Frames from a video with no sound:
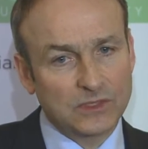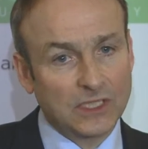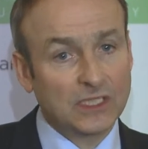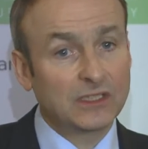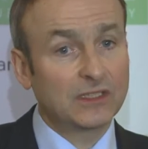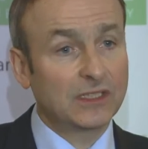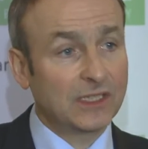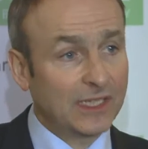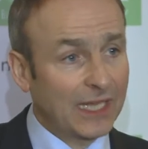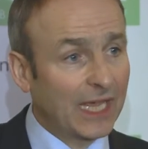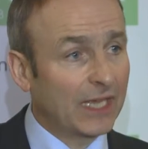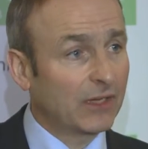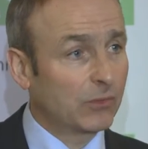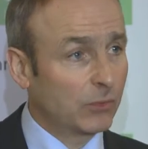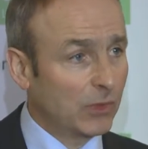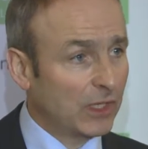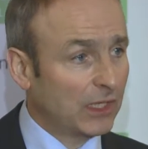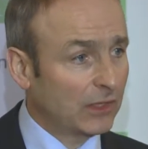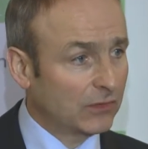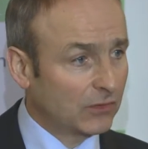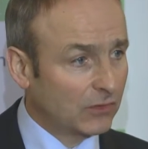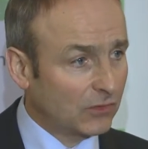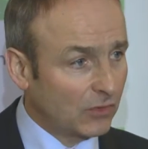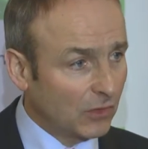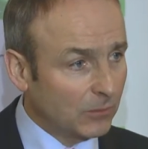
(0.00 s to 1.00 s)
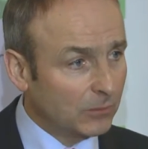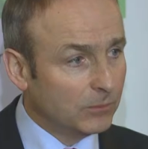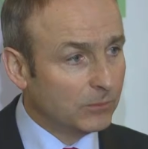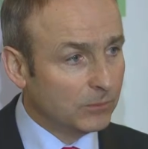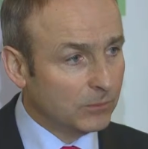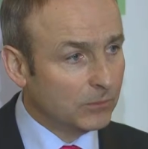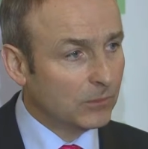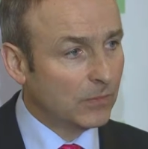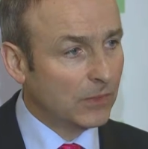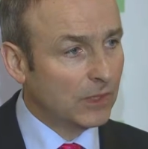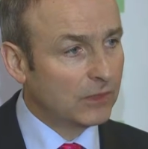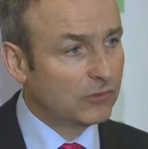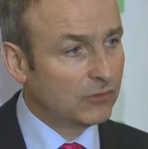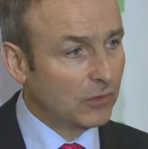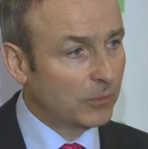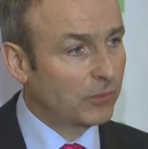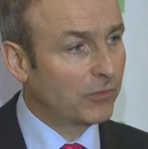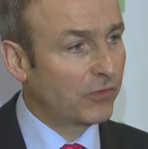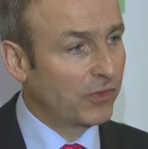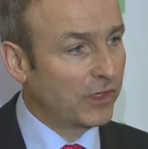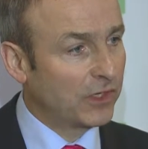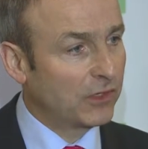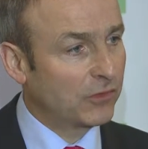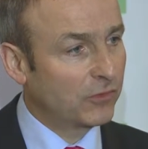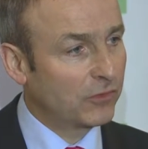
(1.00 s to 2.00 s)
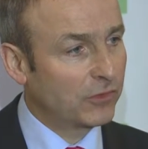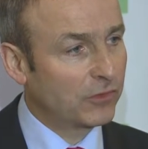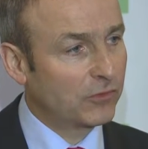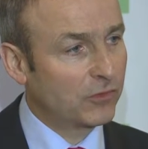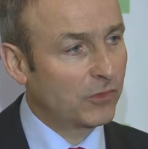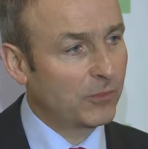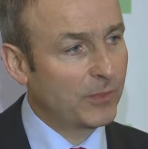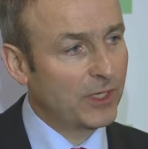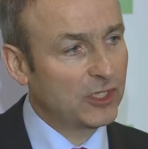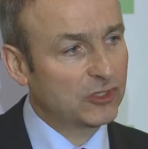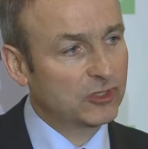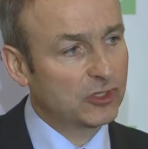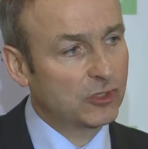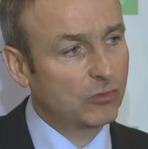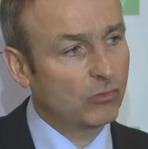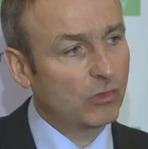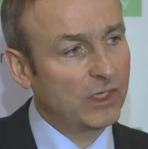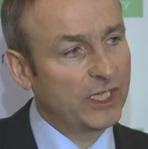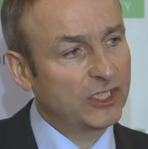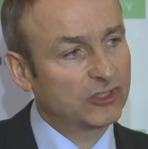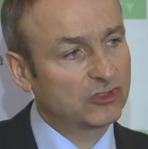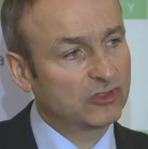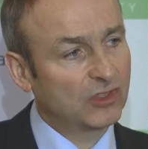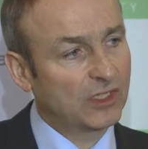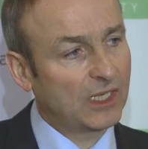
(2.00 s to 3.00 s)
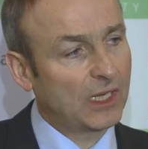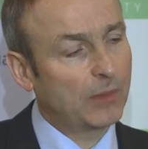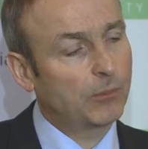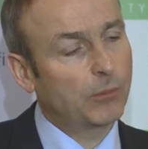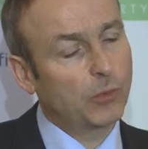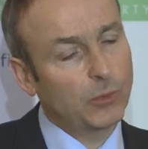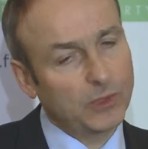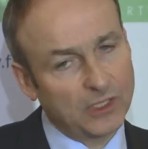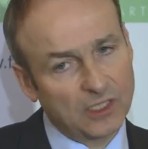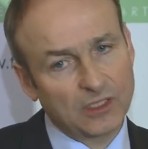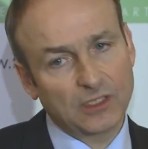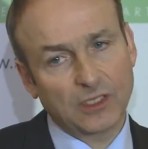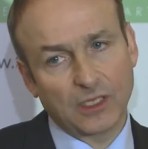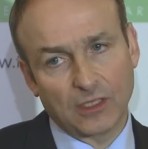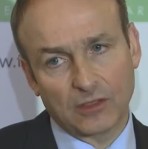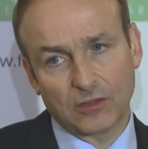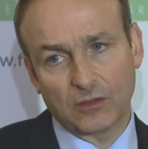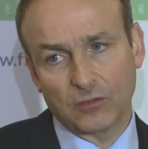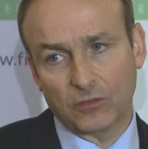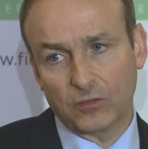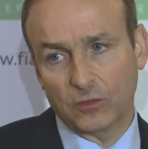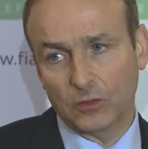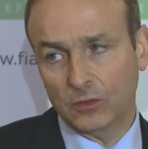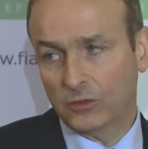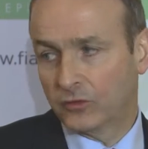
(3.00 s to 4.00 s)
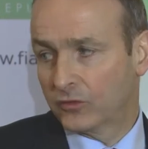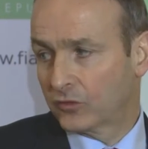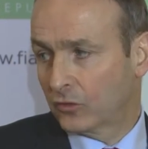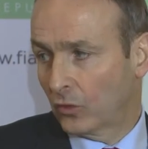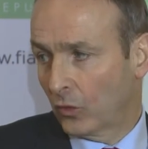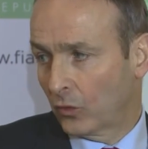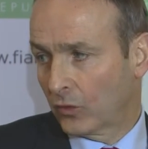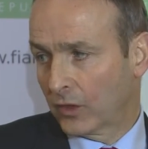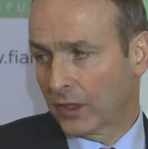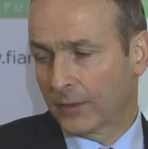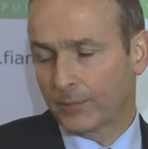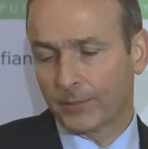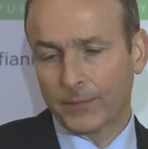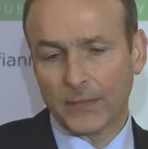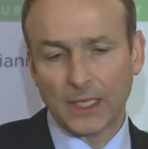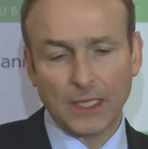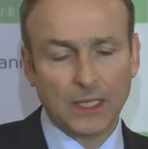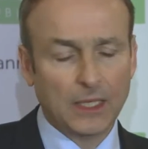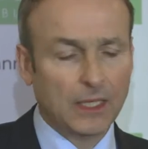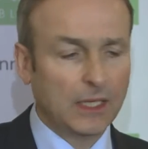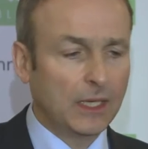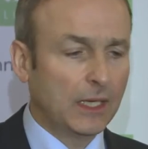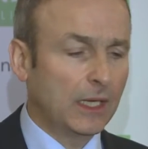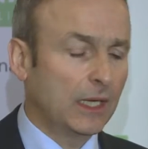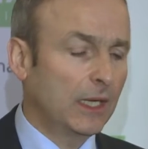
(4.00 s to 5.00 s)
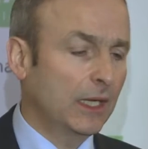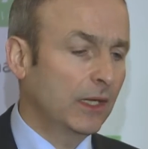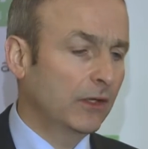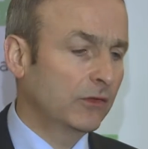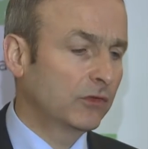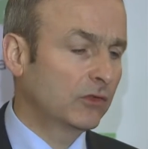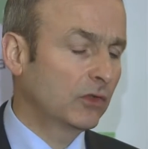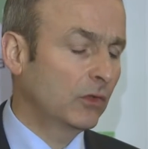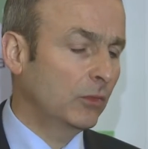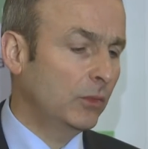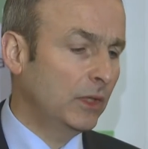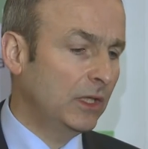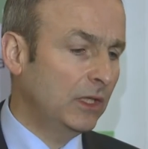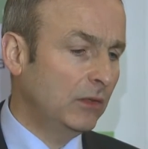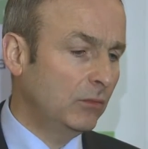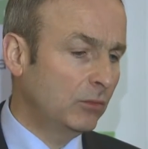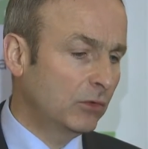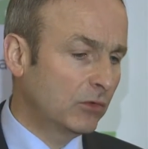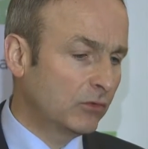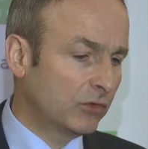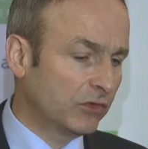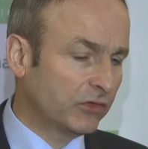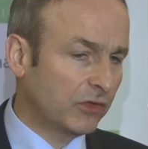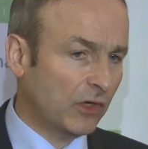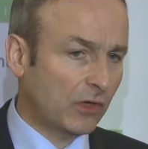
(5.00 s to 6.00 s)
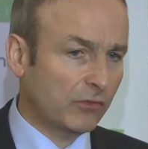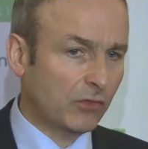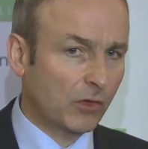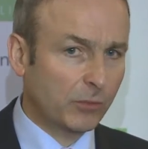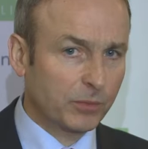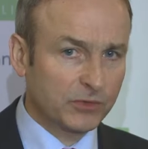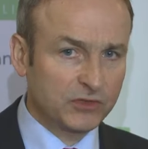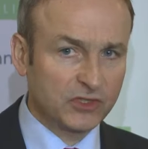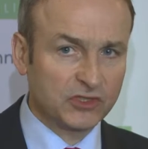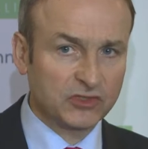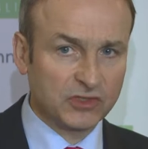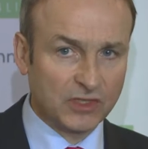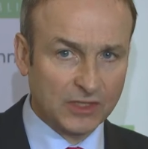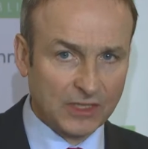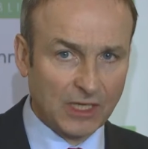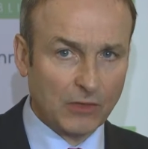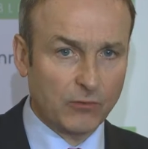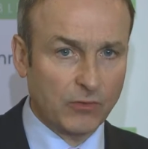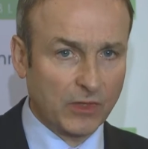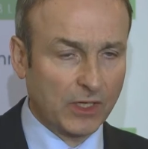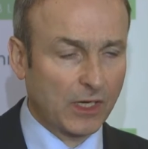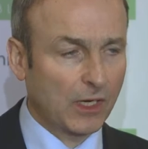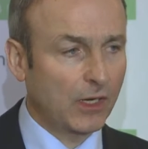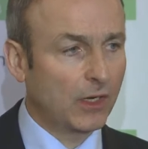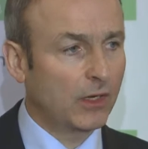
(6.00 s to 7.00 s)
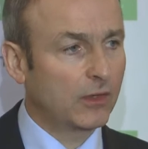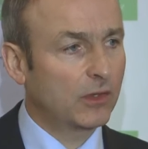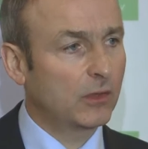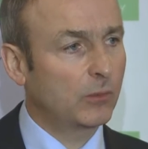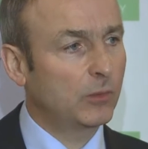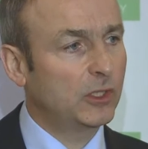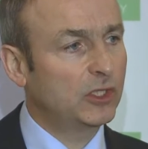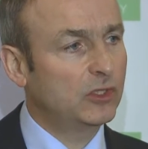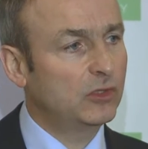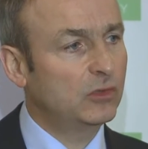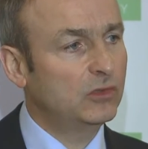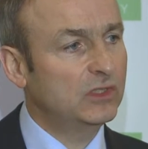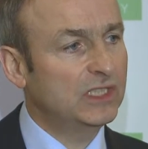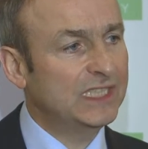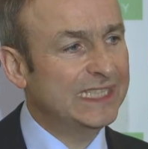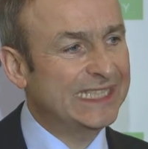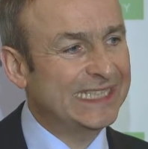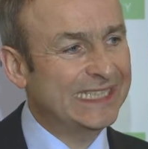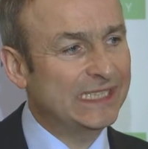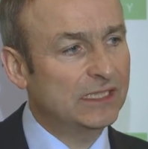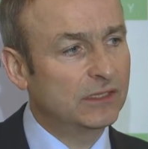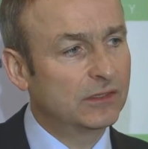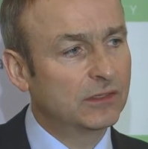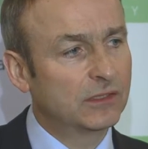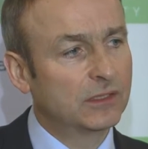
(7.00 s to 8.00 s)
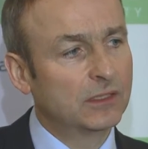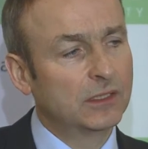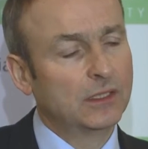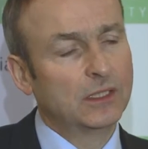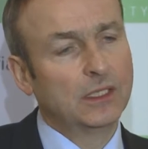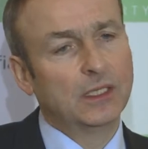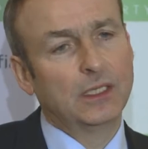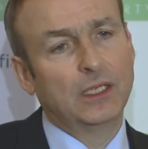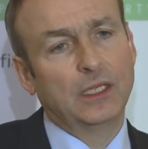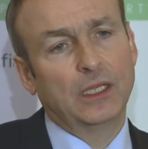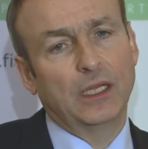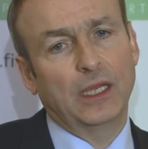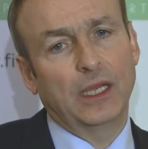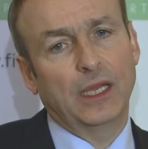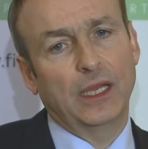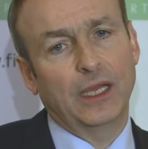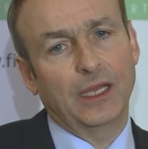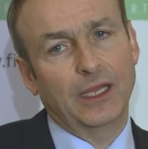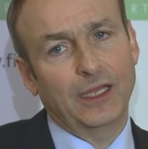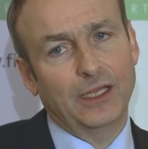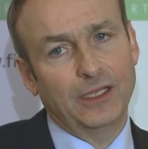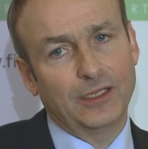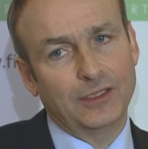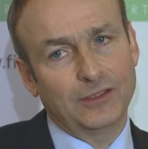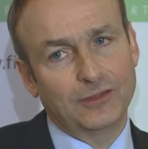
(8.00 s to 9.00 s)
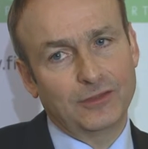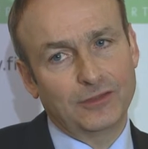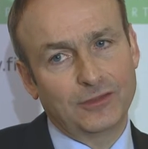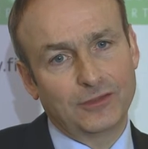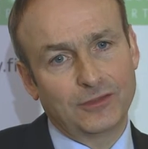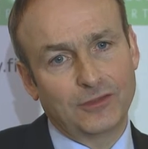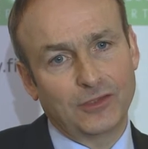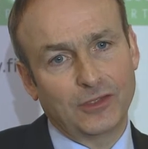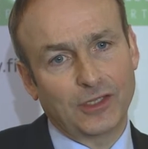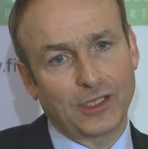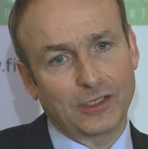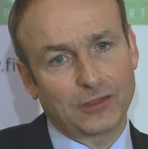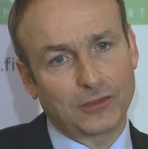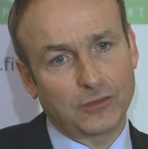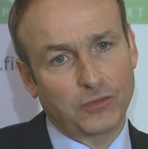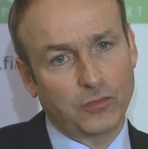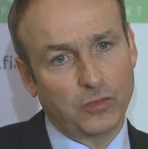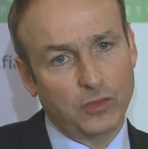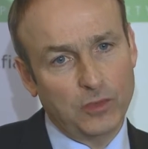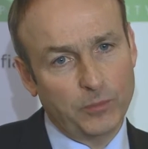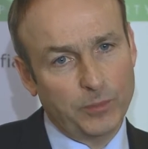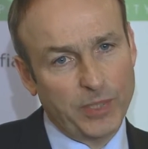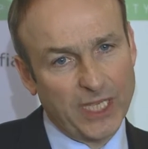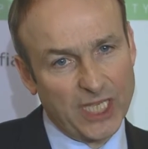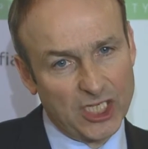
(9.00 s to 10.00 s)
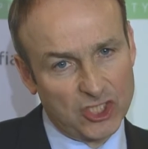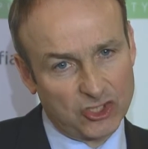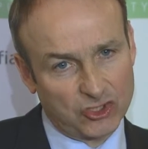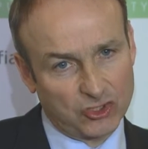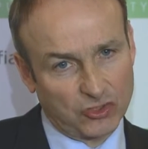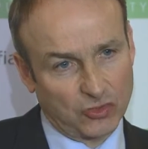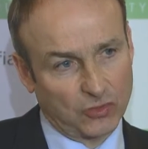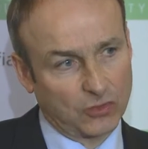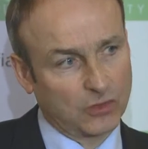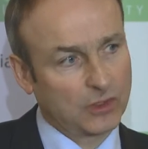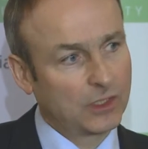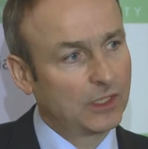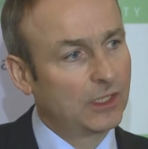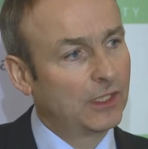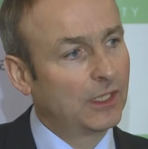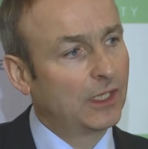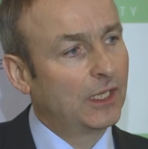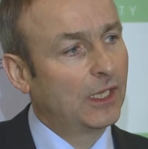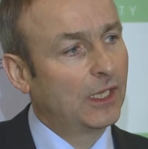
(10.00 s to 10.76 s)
didn't get, we got some drip feed of information in relation to that, but we didn't get the full story. So we would reserve our position in that regard, that we do need to get the full picture,